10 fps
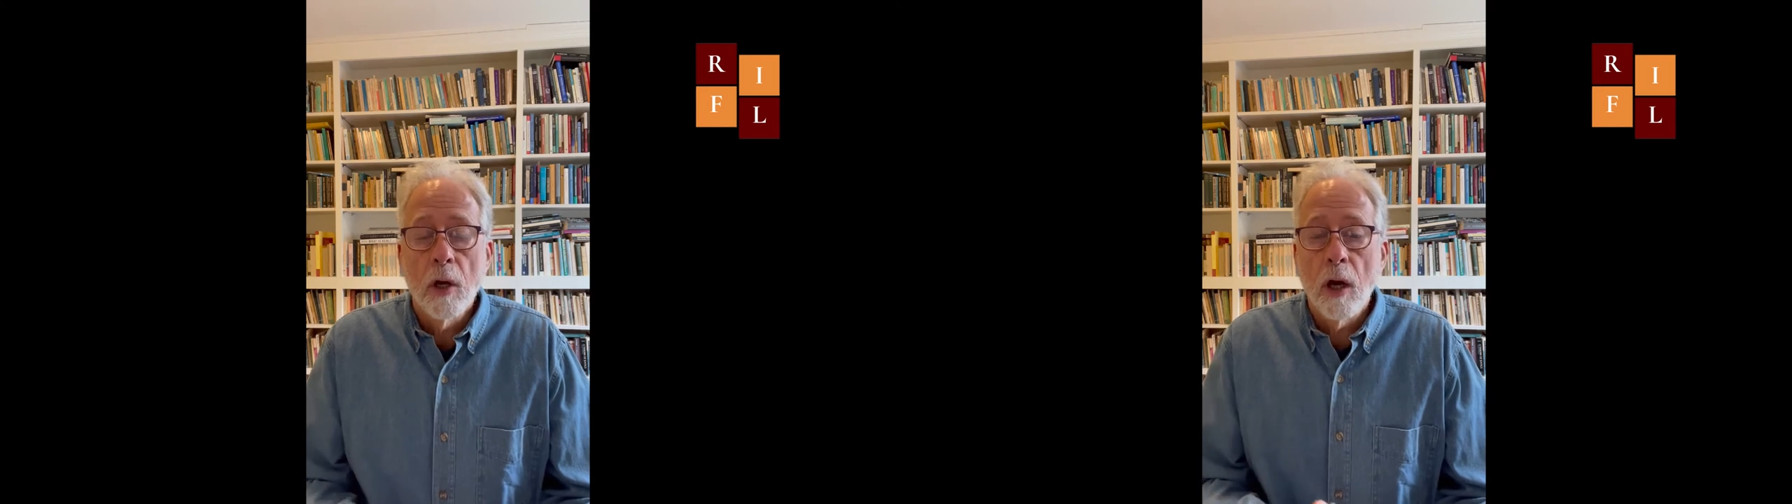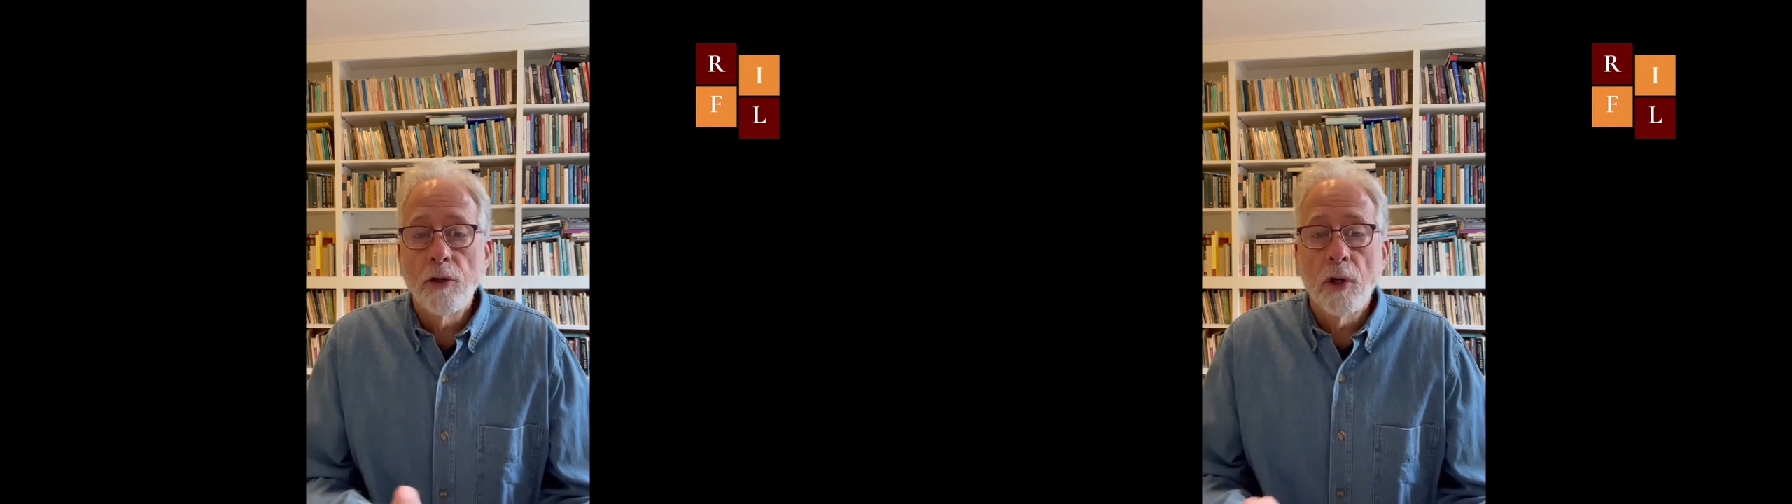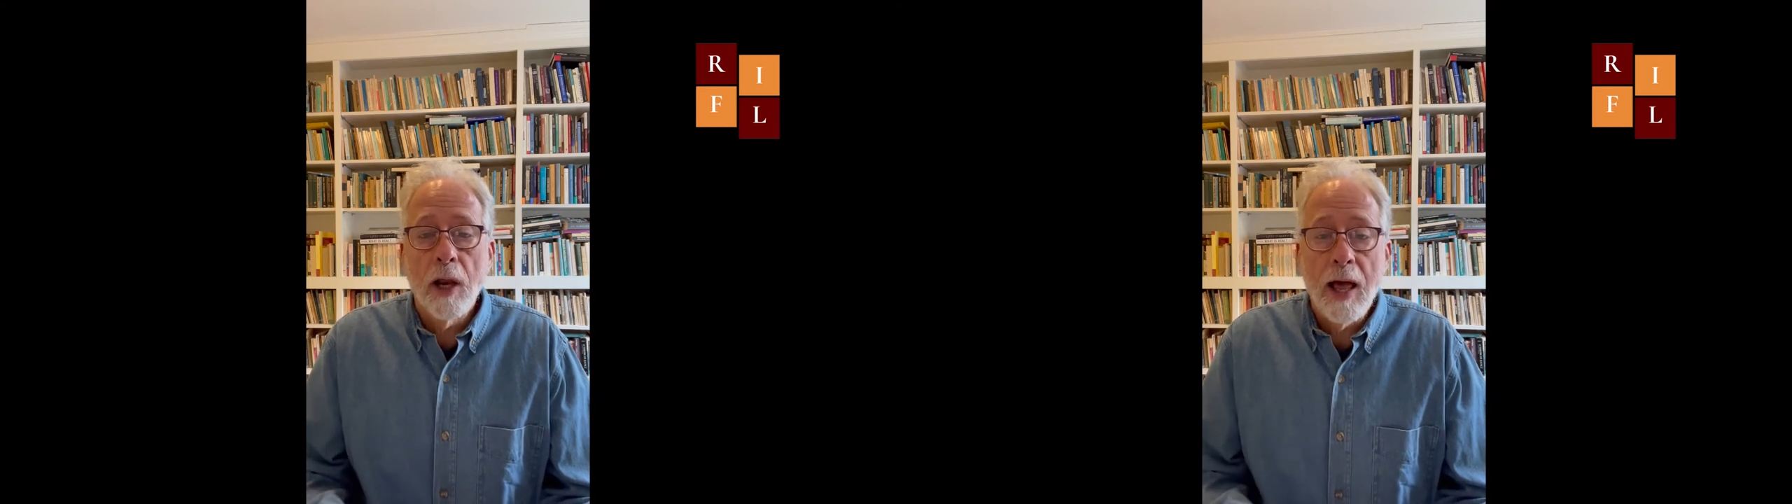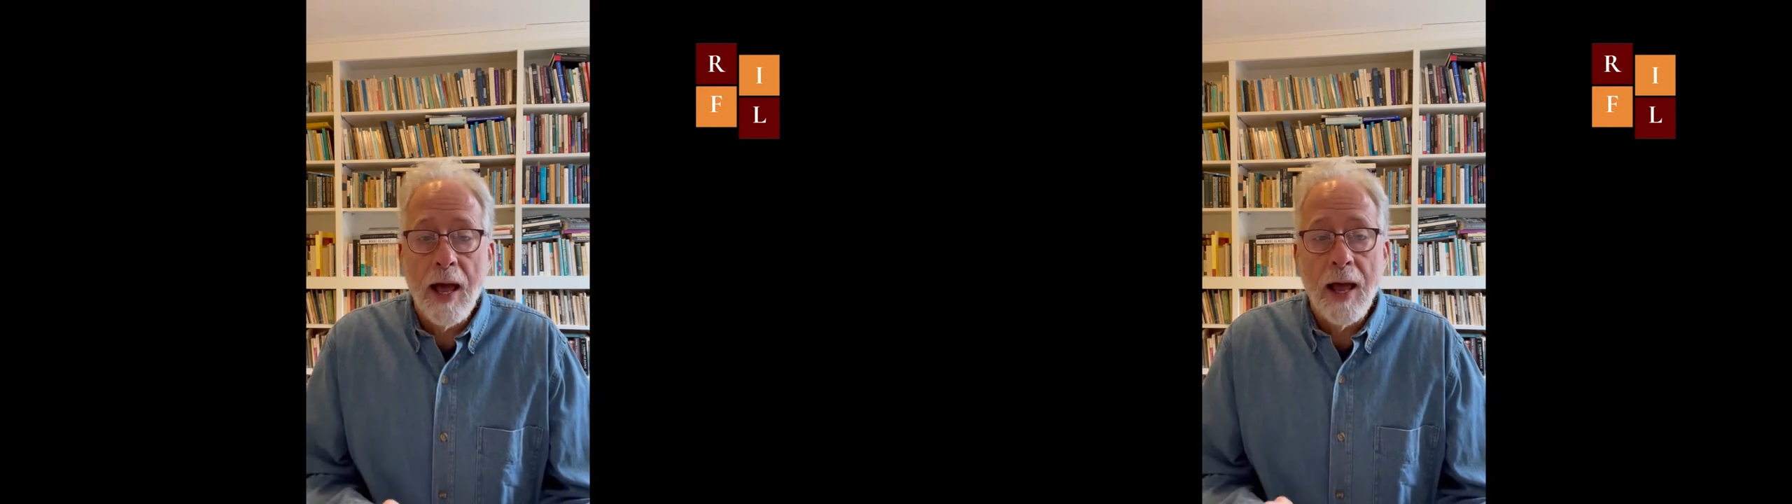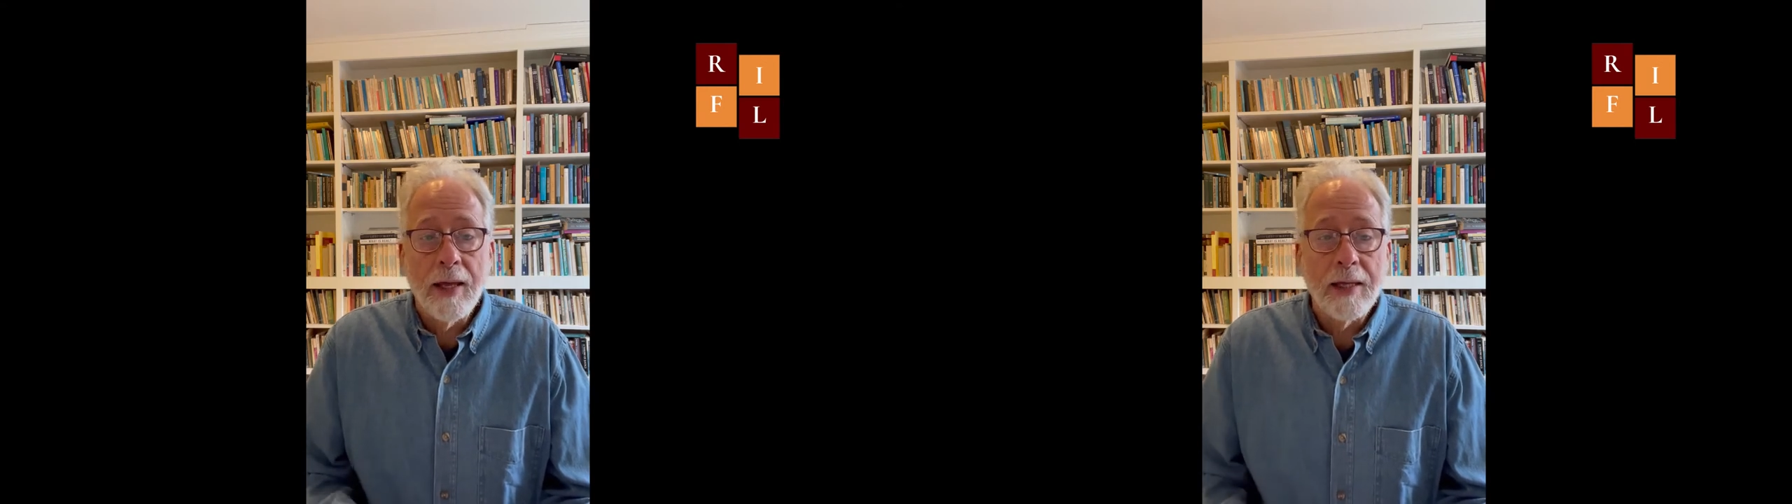
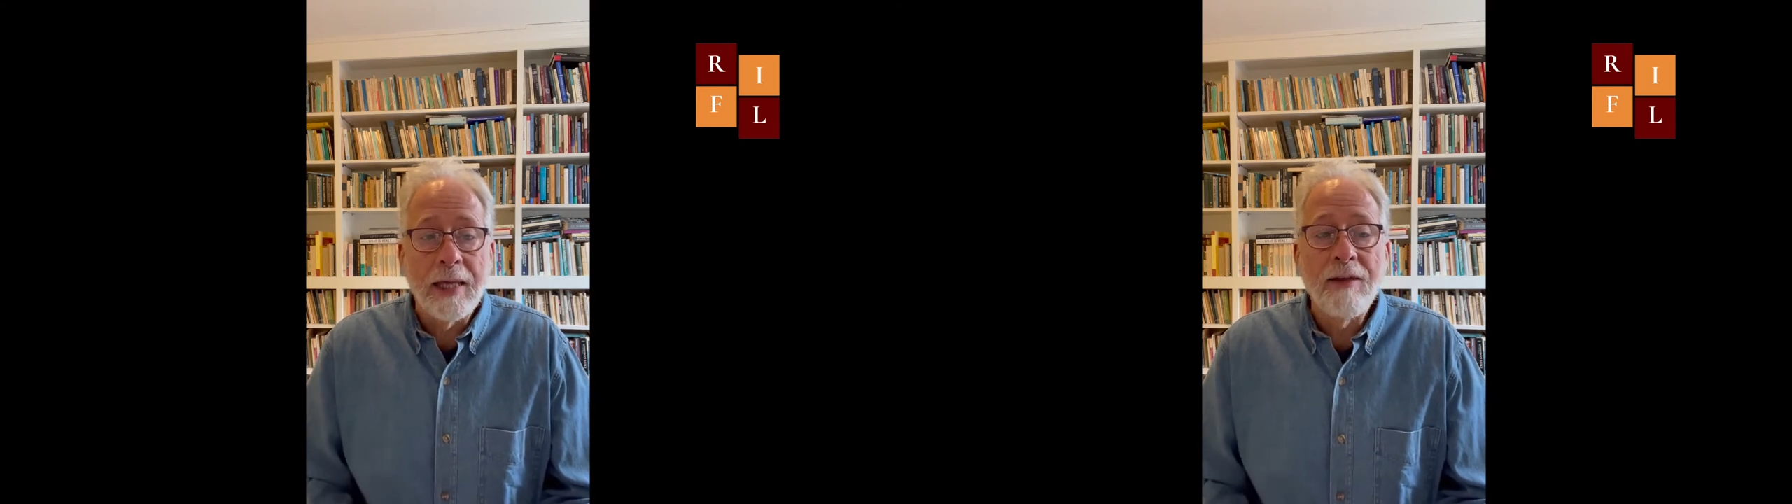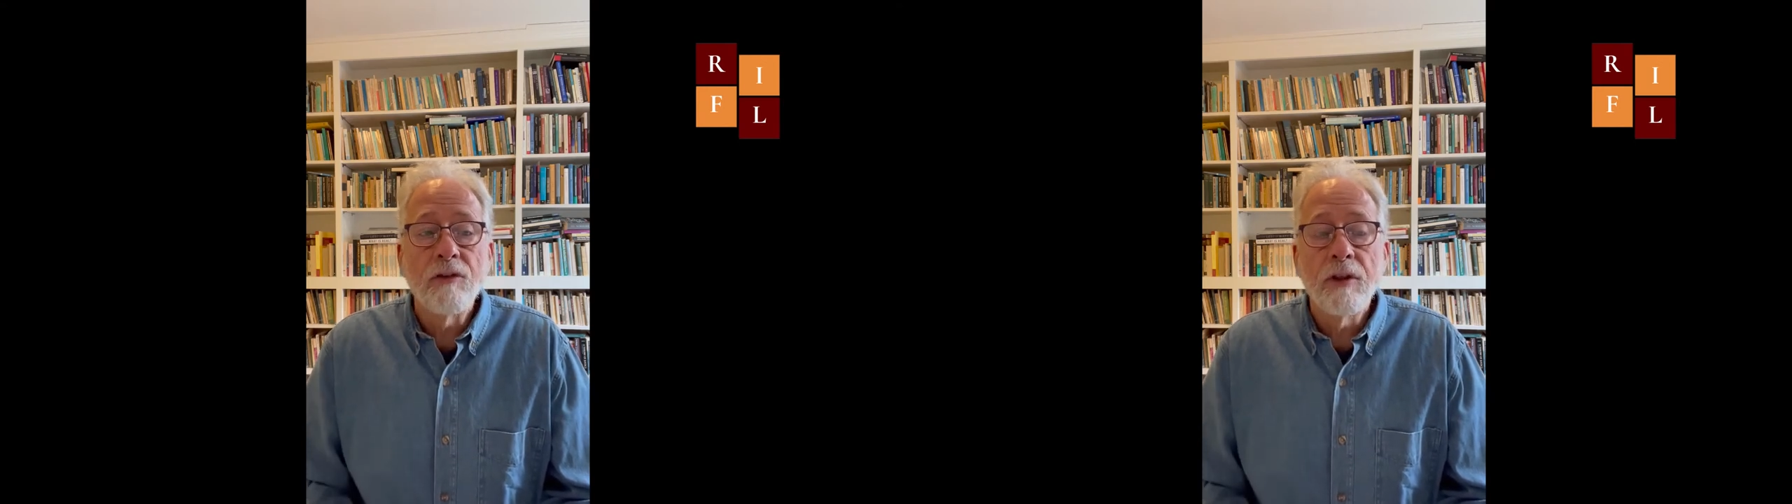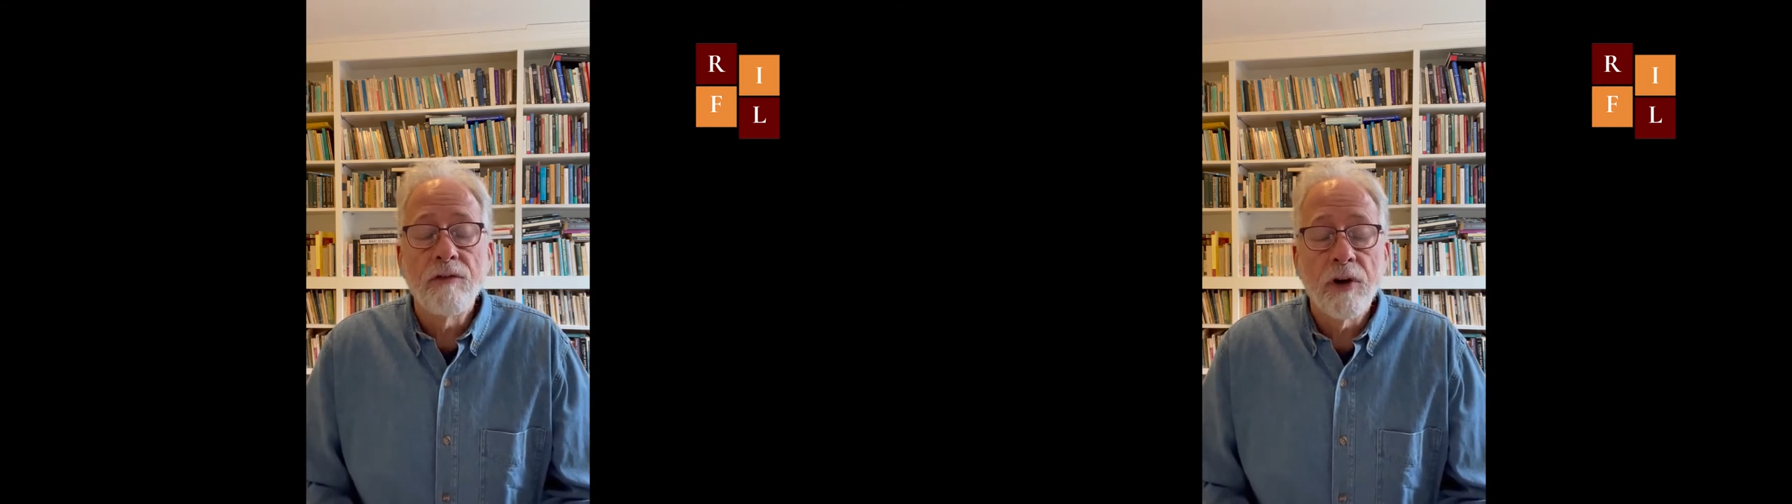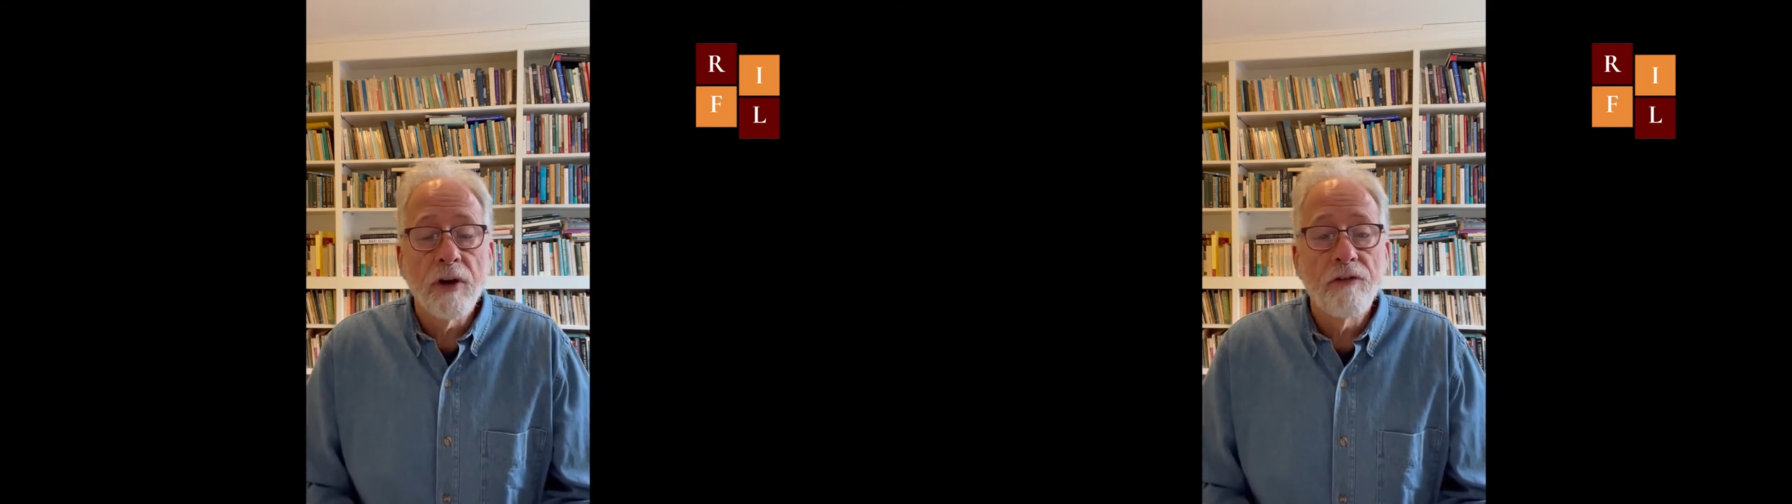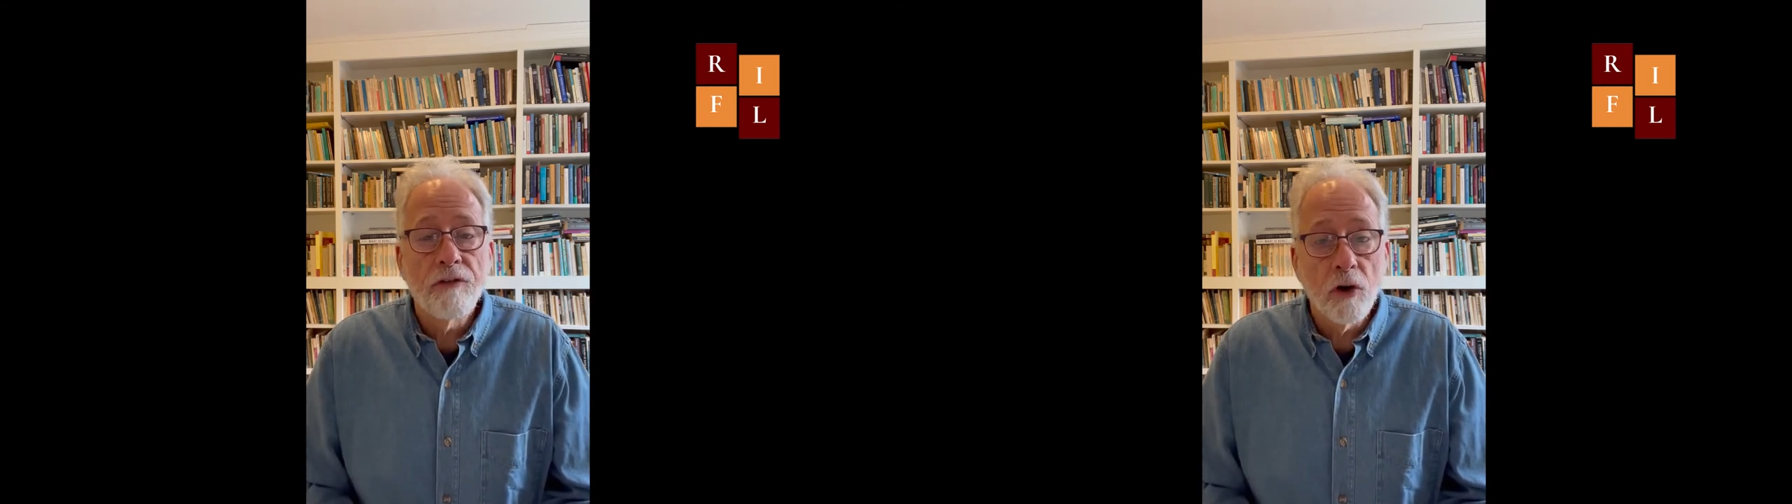underlie even the
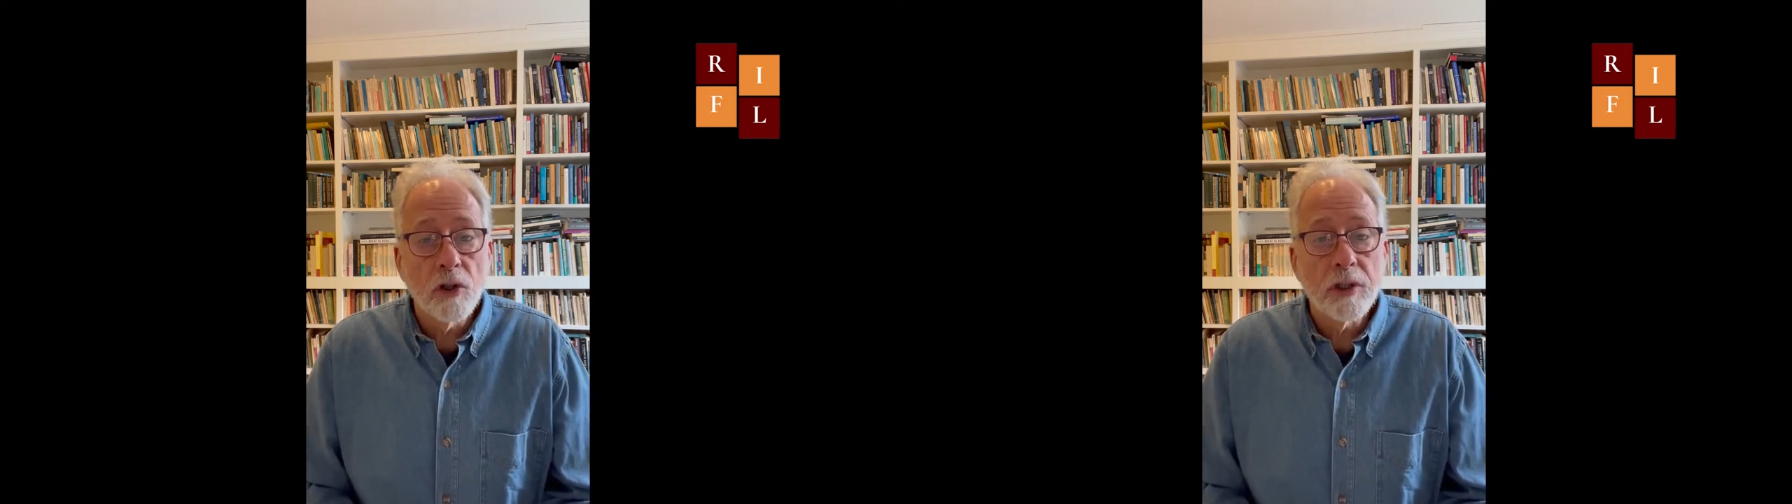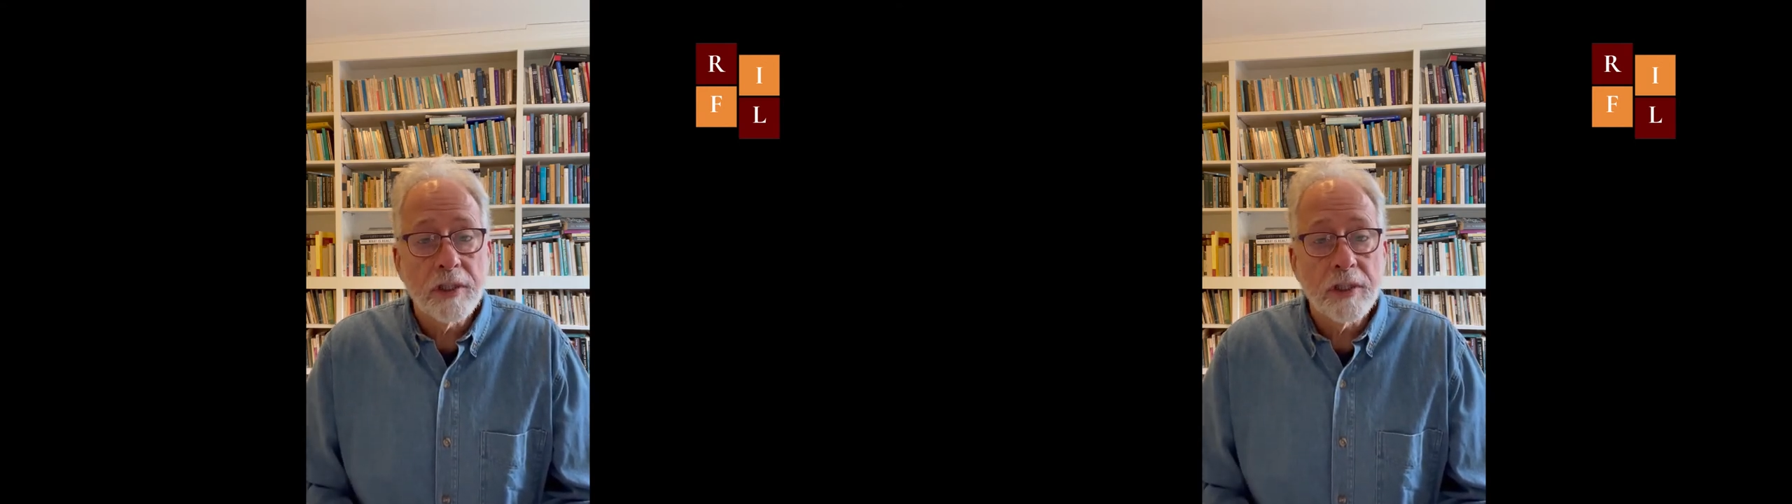very first